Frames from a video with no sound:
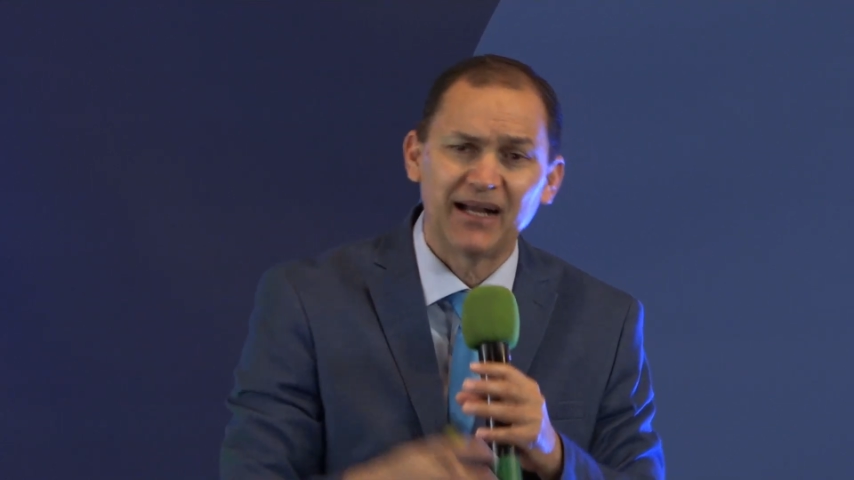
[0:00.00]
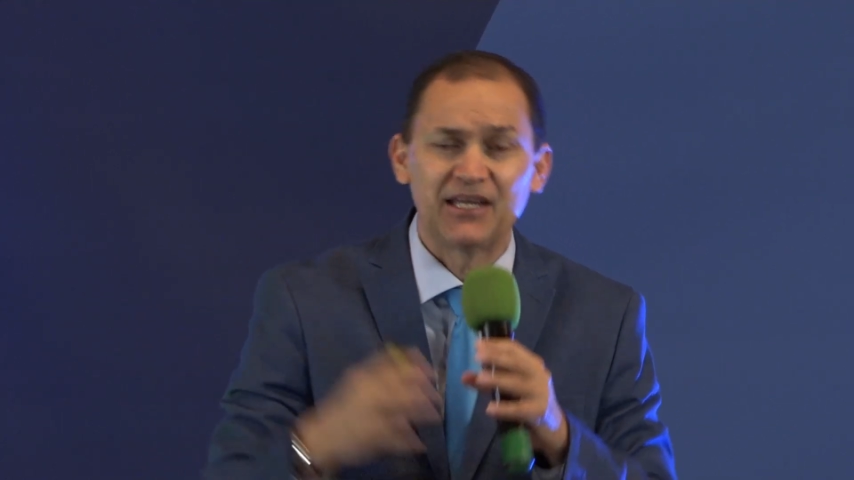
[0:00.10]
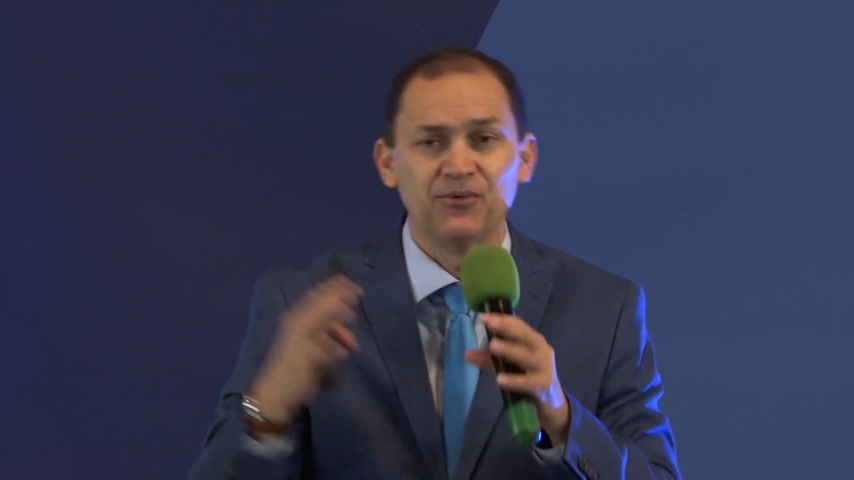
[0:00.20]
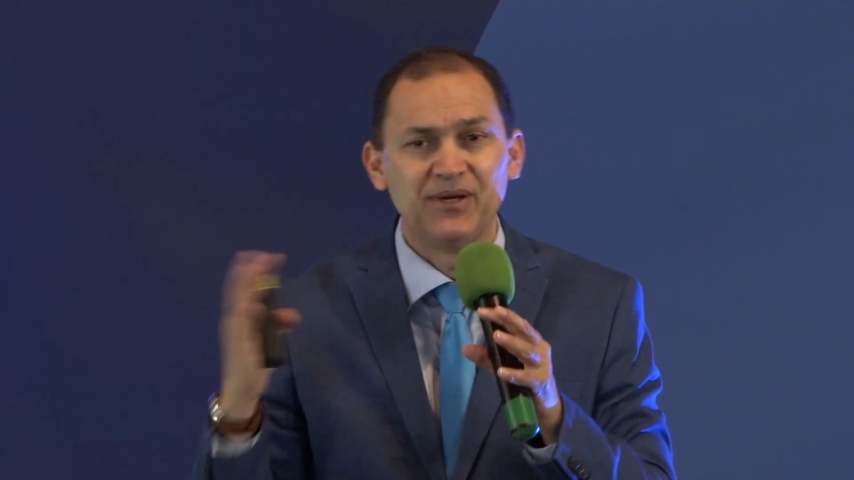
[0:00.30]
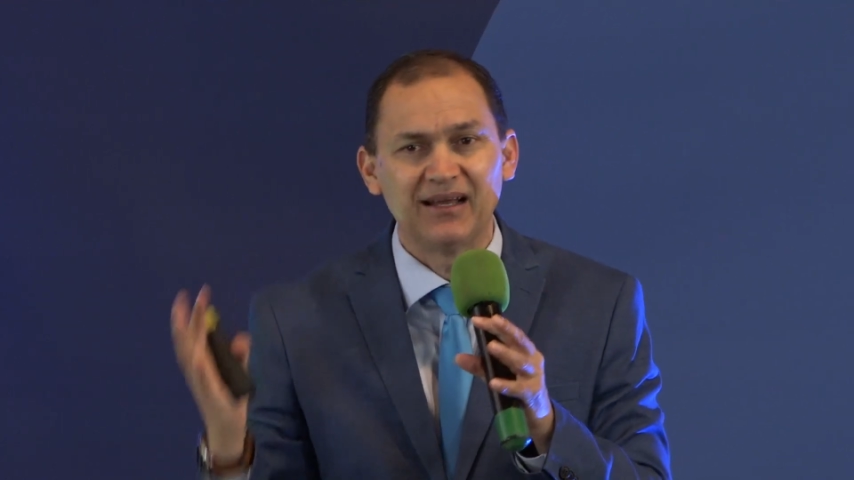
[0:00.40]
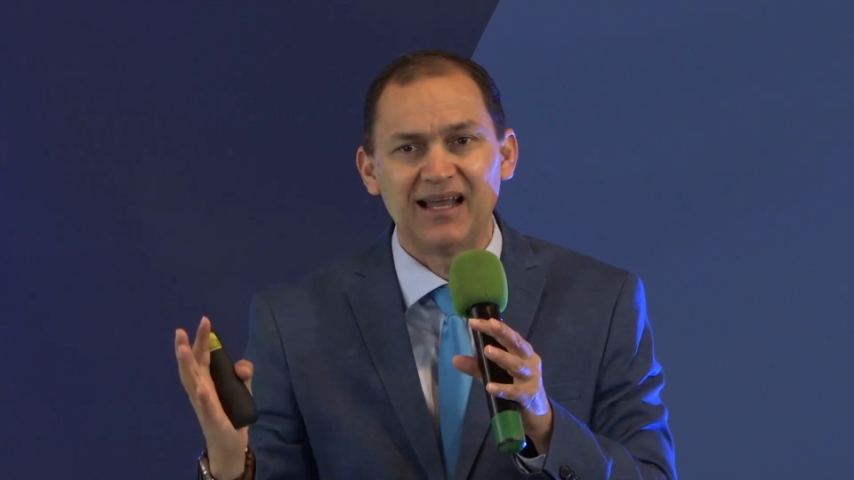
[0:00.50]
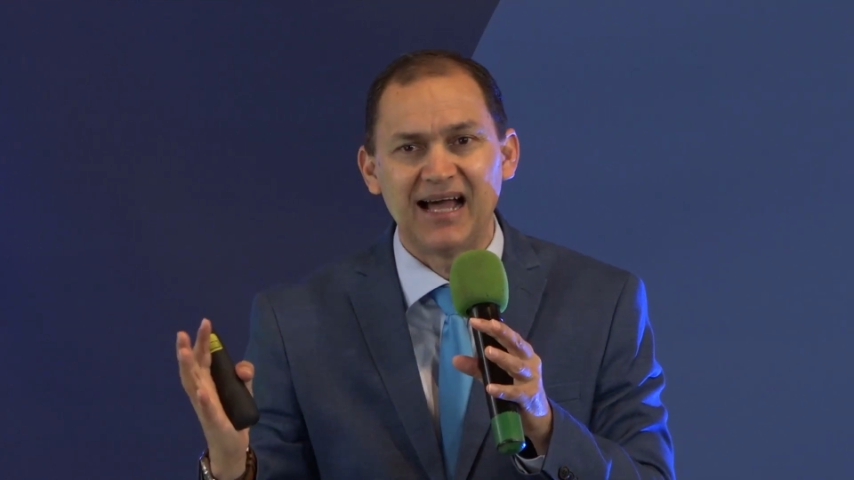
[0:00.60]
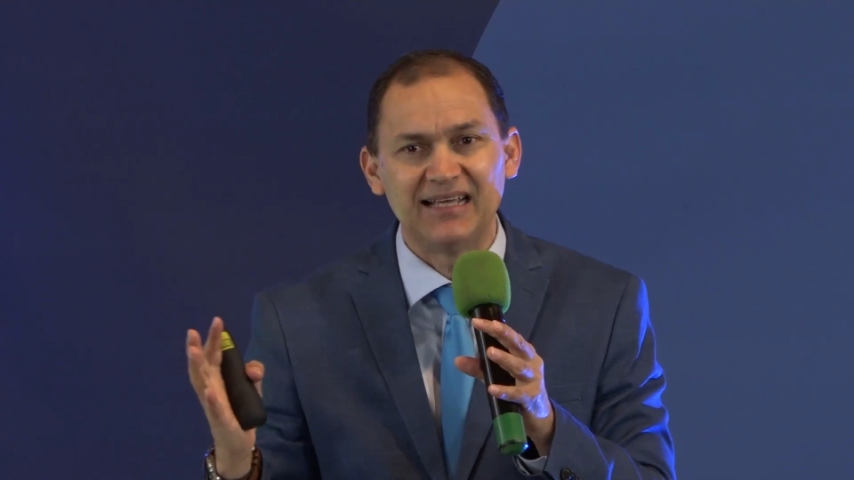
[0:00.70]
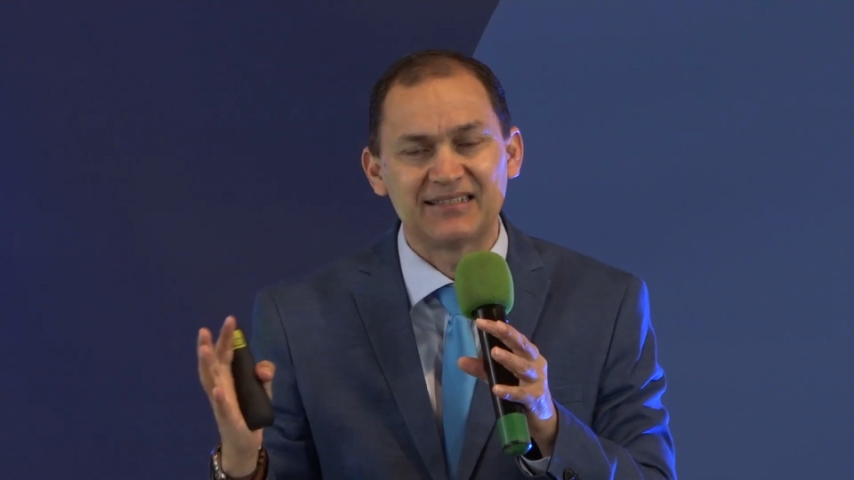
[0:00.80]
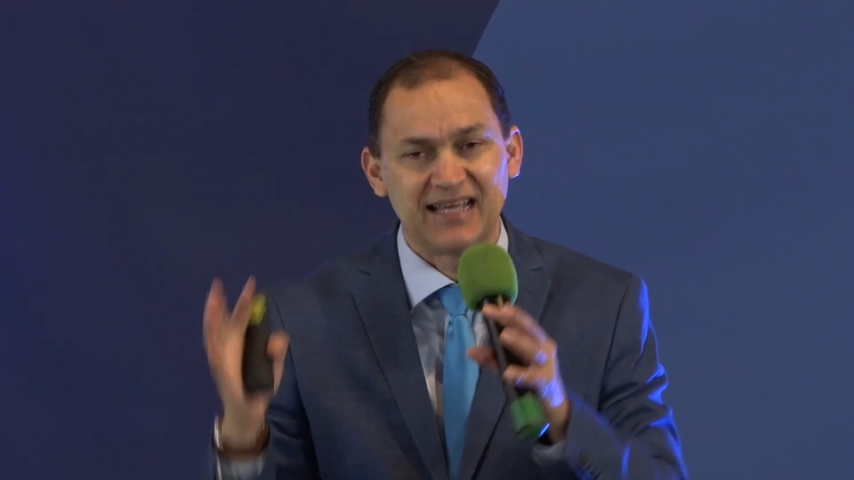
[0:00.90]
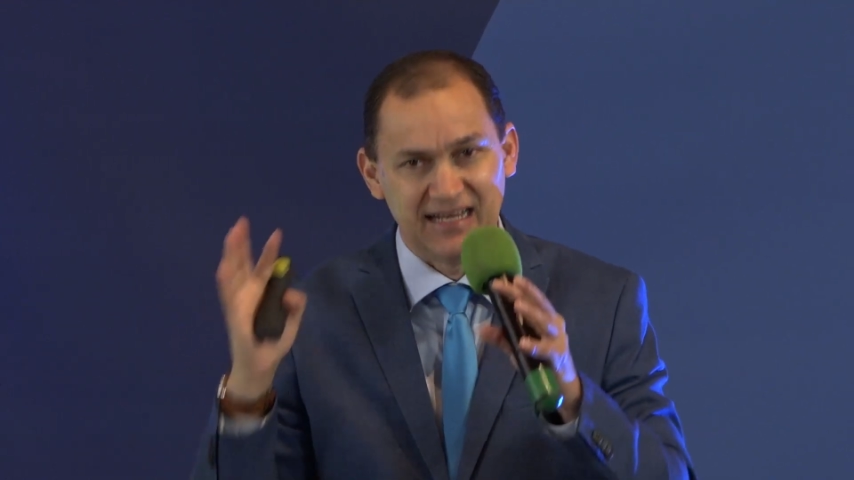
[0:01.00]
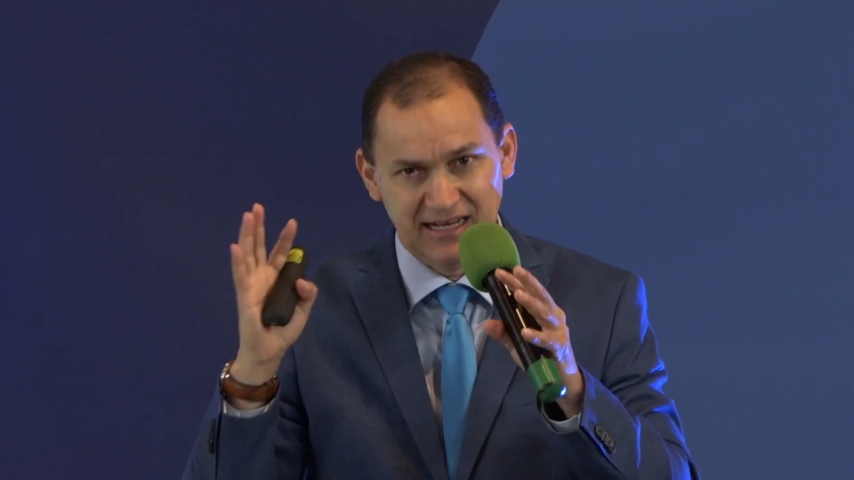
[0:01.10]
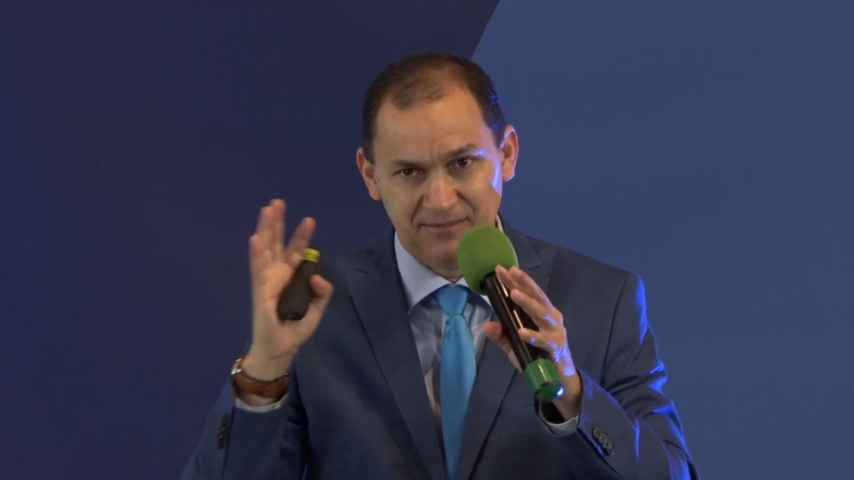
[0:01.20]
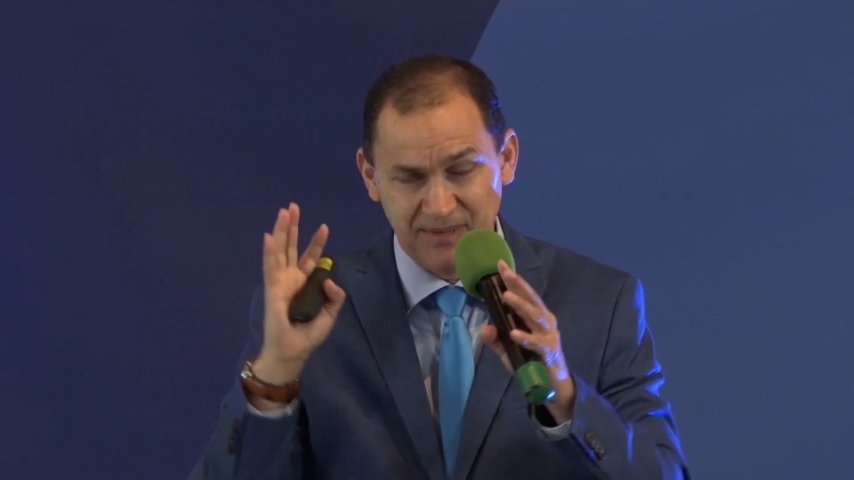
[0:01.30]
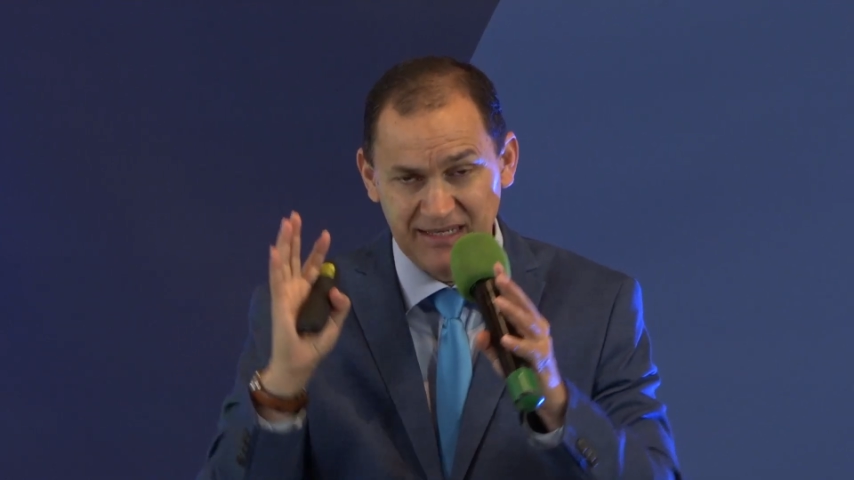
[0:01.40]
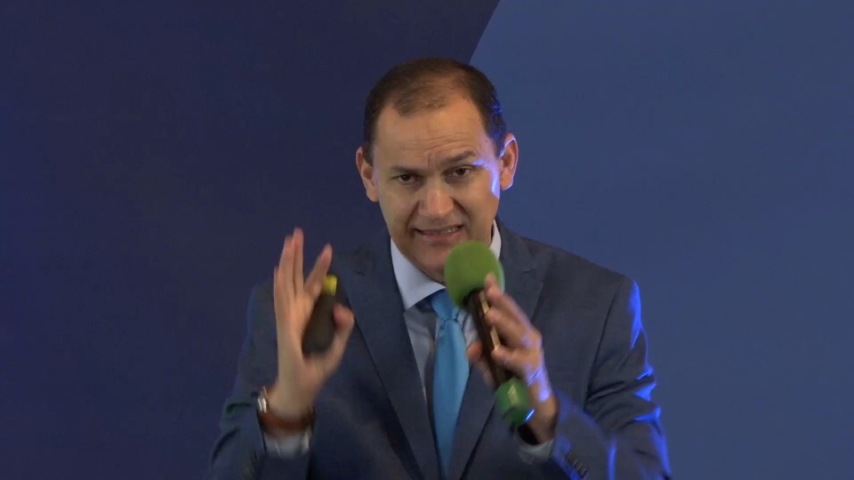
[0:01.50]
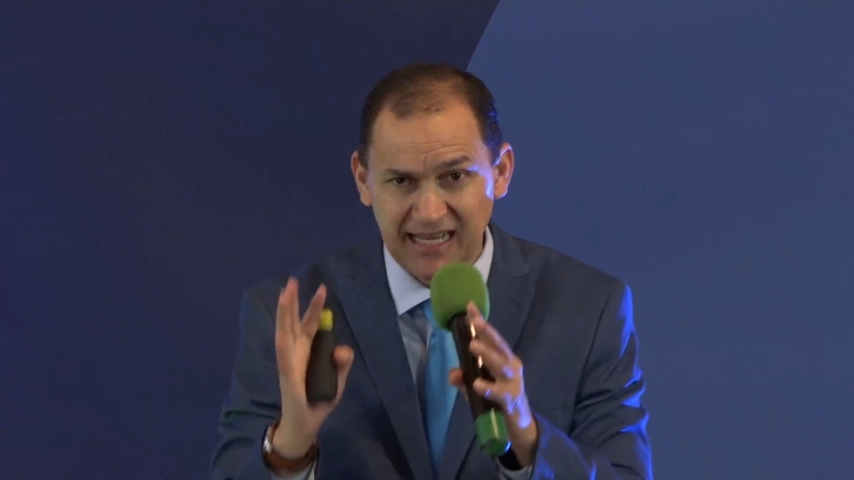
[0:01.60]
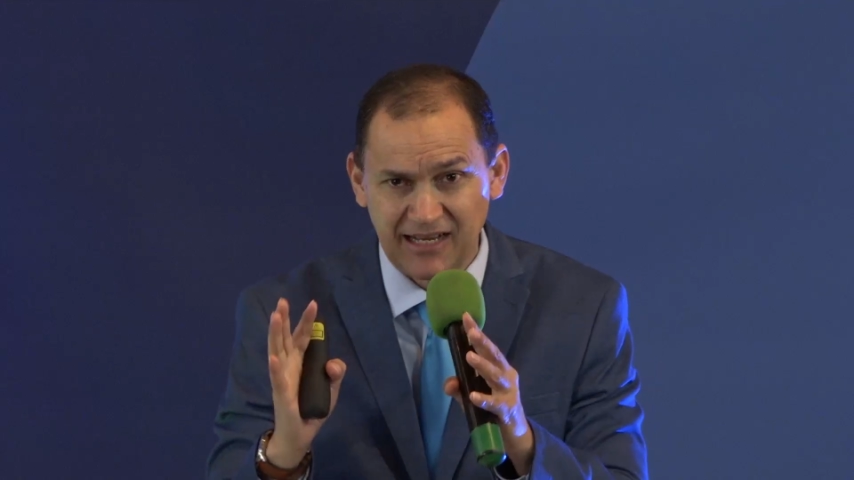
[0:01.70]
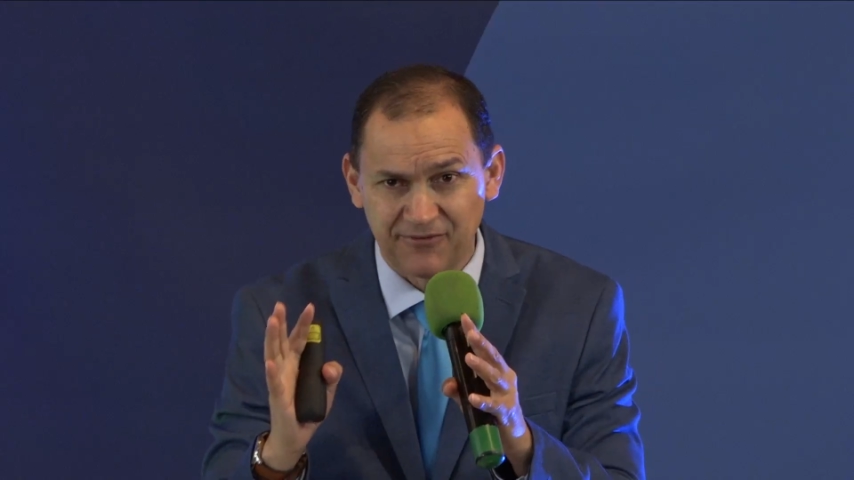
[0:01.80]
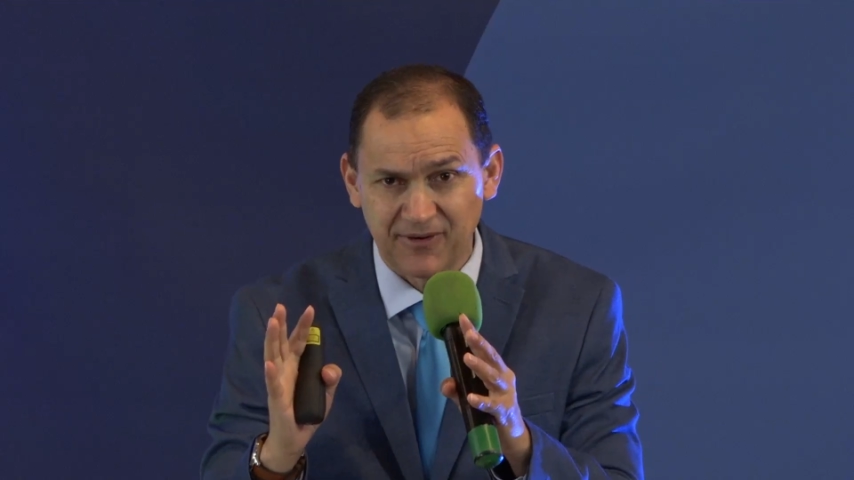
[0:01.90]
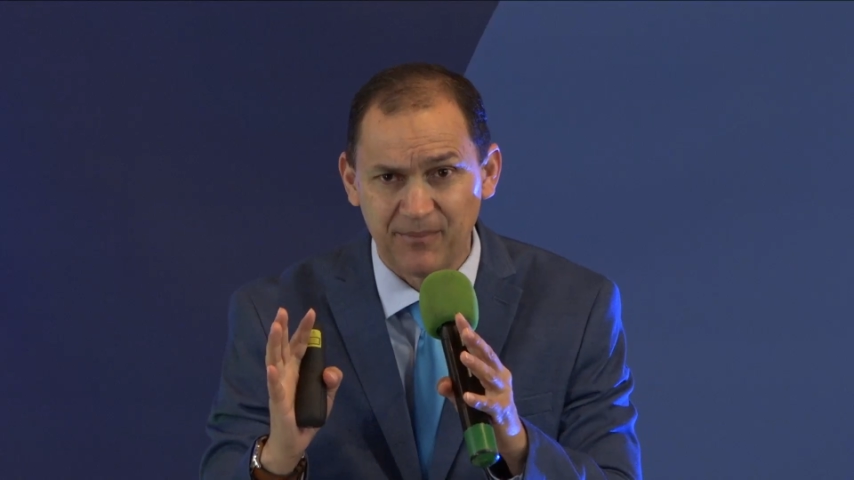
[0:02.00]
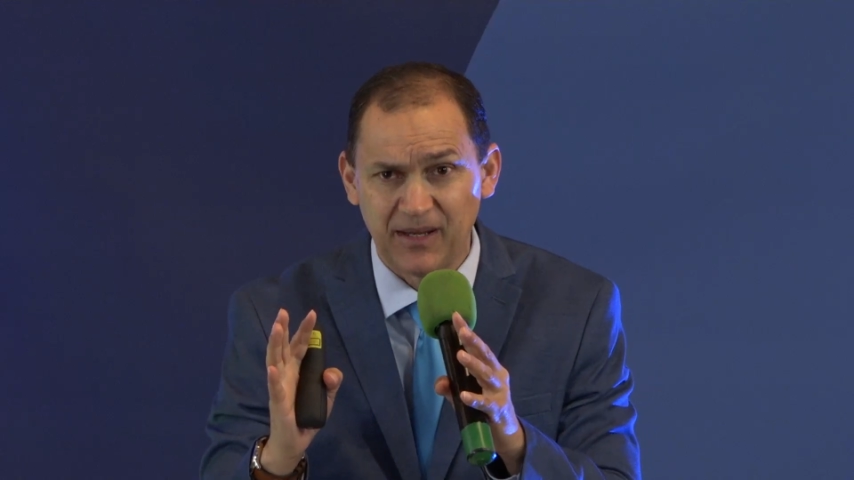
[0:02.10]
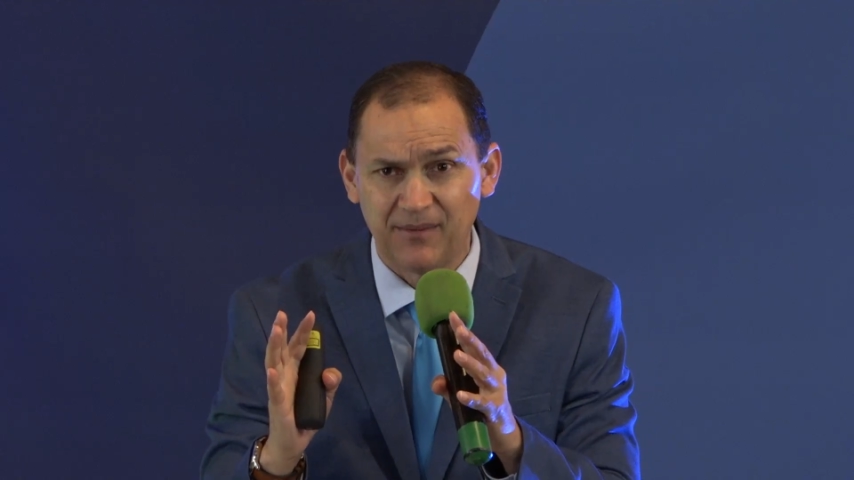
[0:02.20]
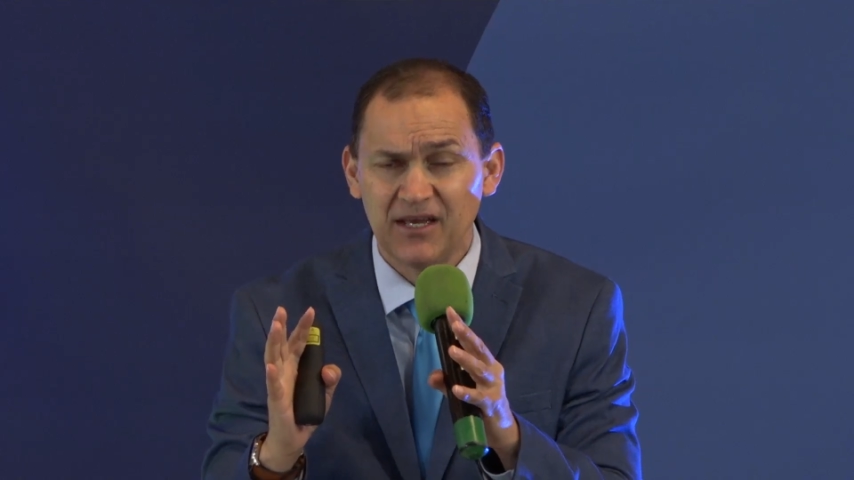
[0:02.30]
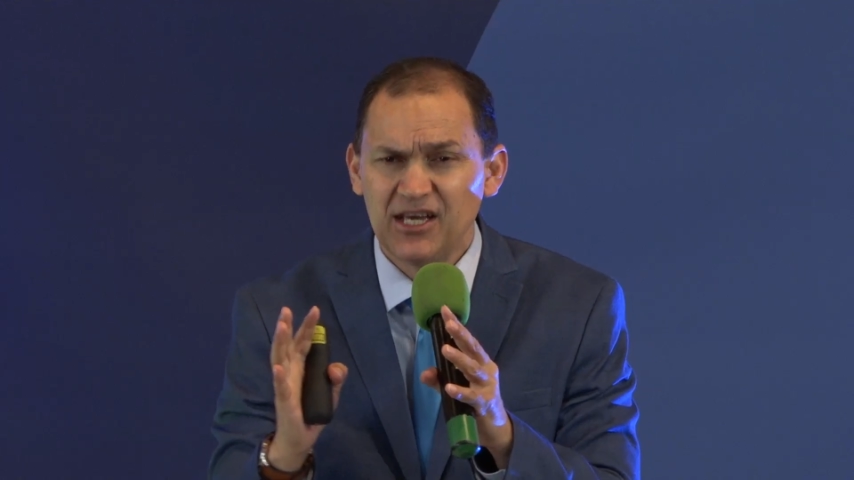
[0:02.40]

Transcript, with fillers: he realized that it had been taken from him.